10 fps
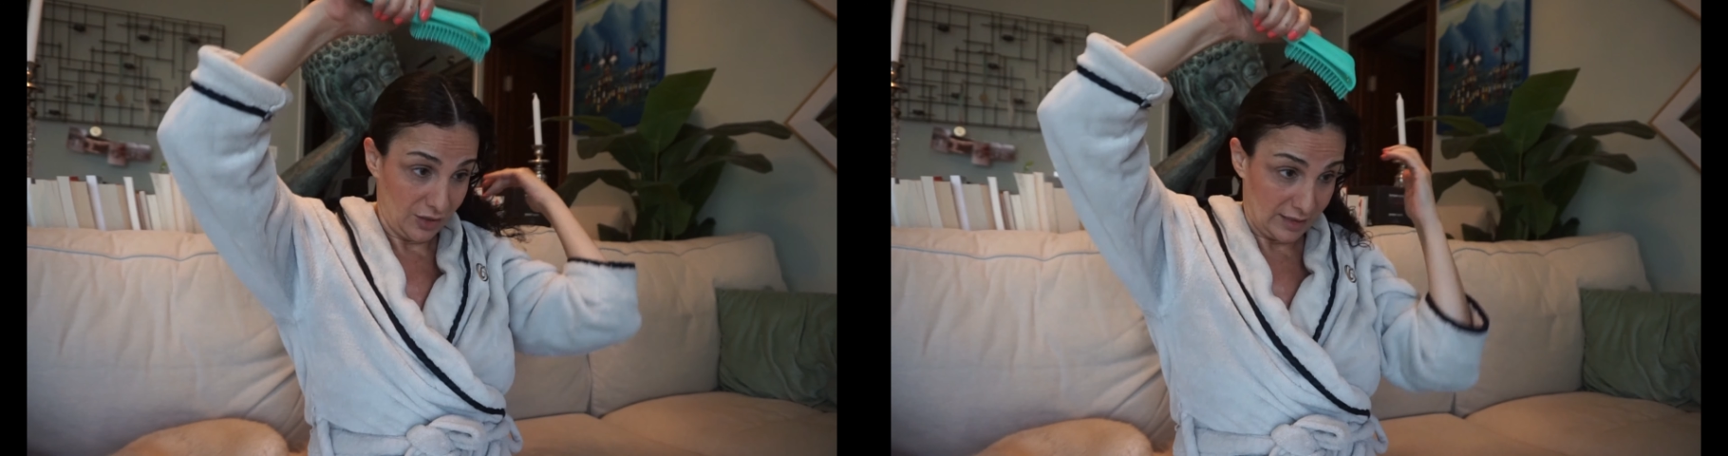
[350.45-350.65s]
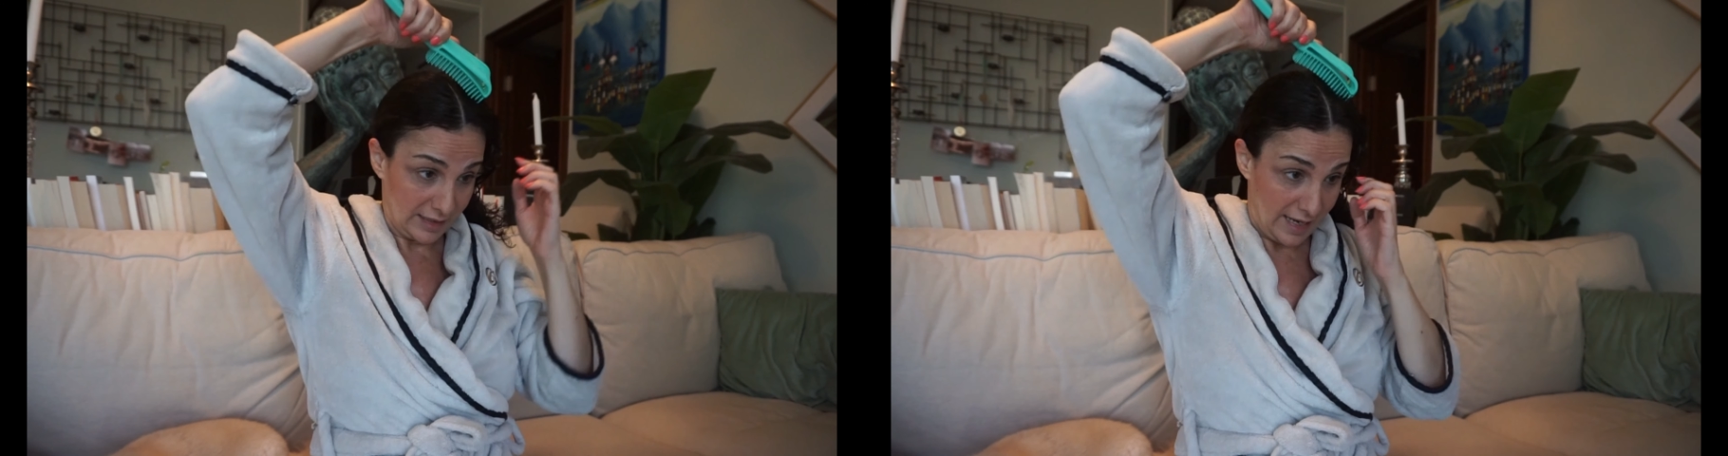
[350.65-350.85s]

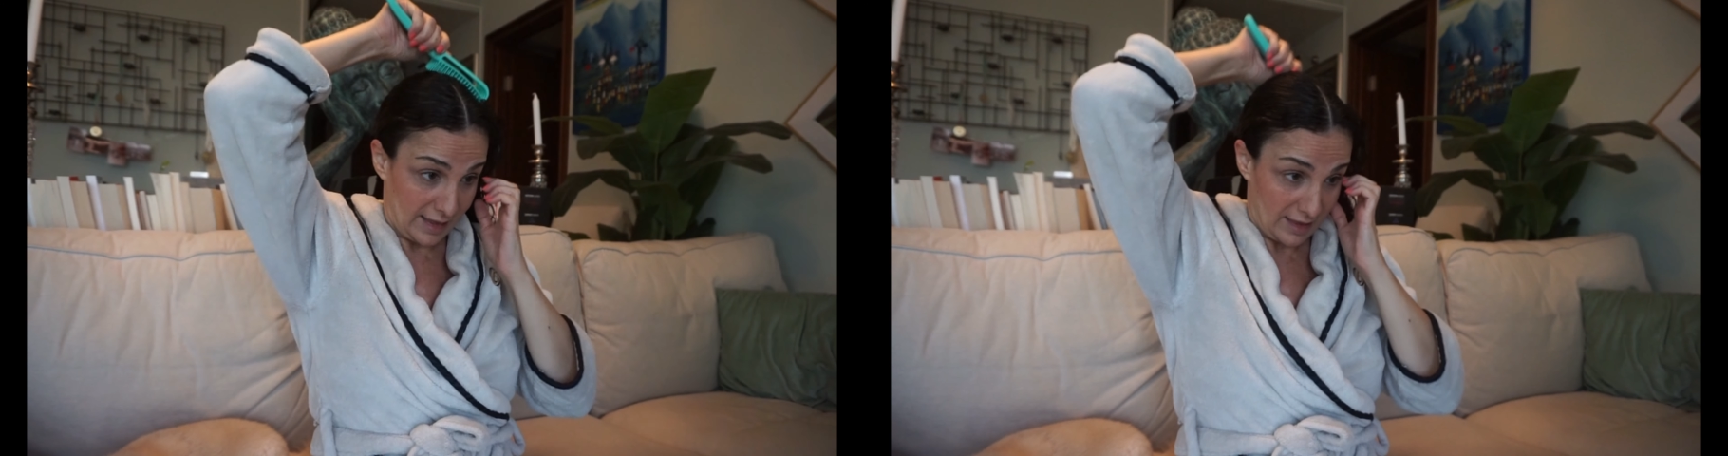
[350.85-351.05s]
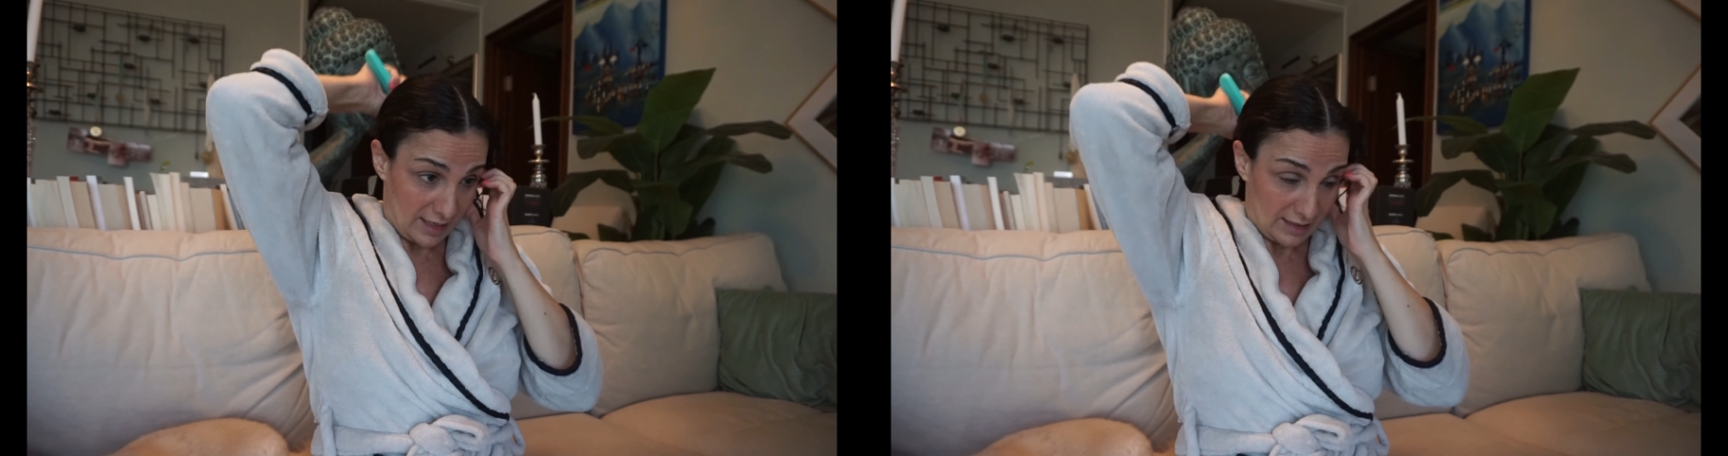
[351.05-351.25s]
just
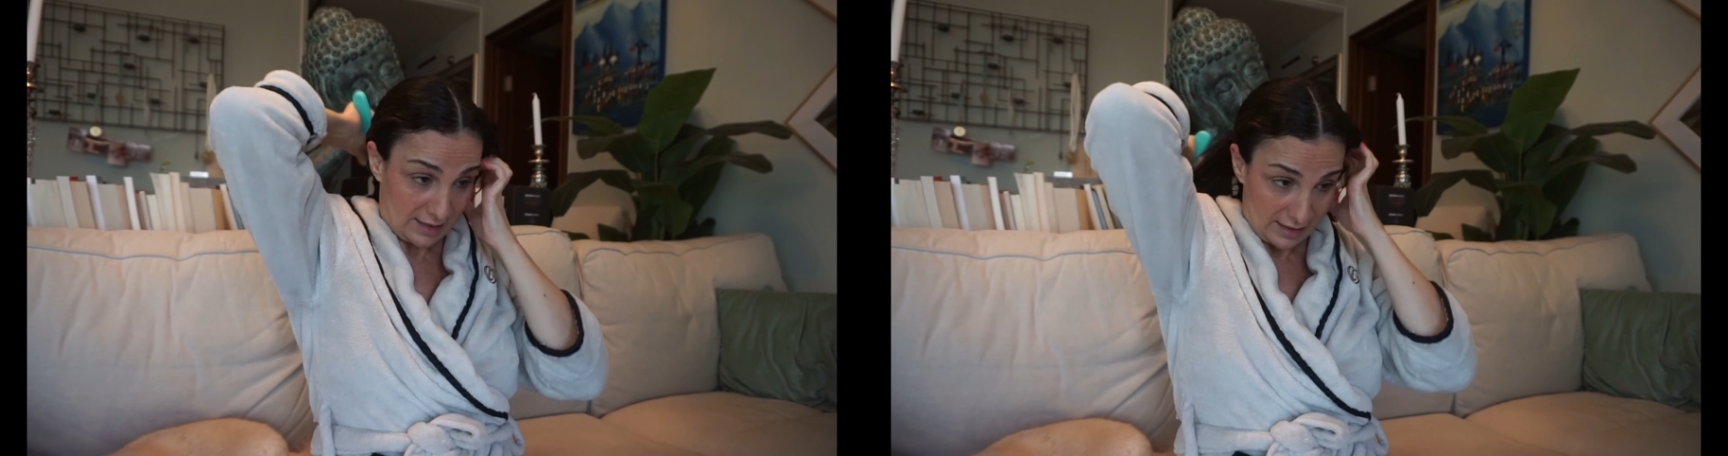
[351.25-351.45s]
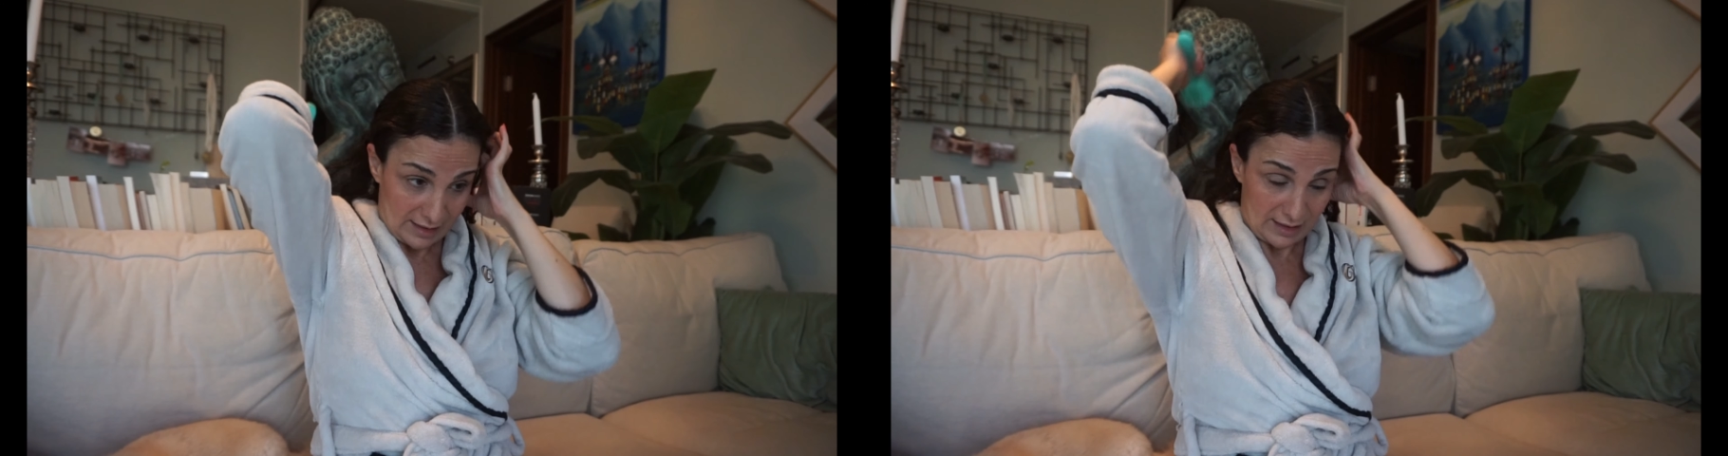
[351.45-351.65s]
let
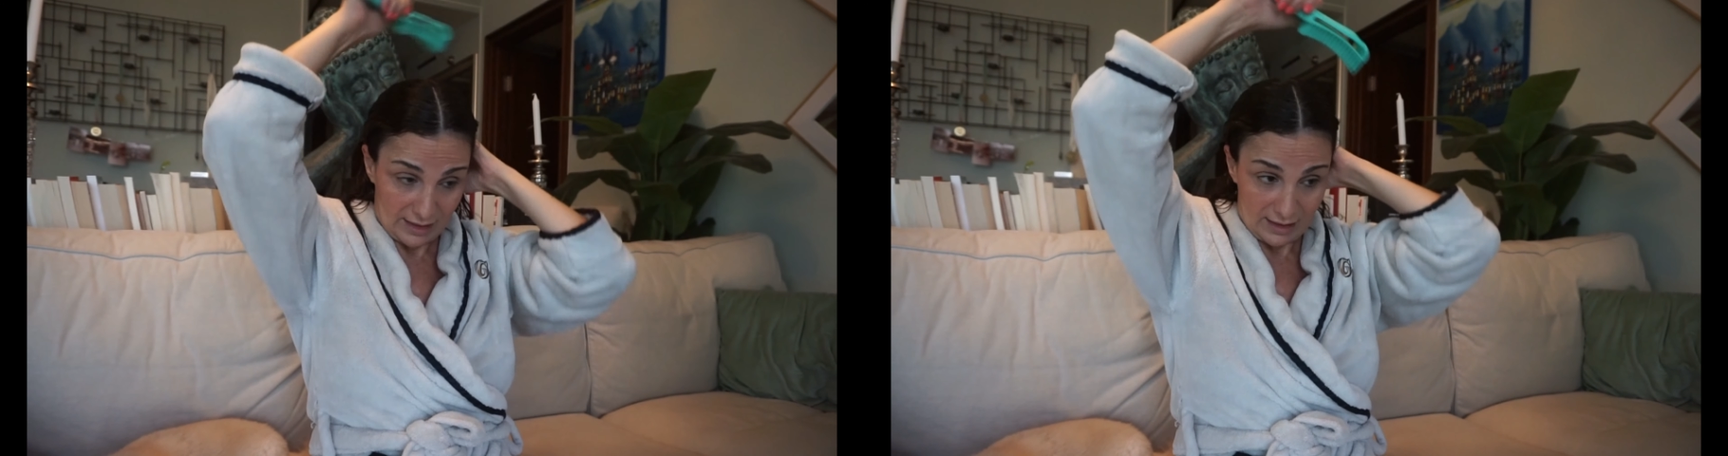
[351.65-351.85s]
this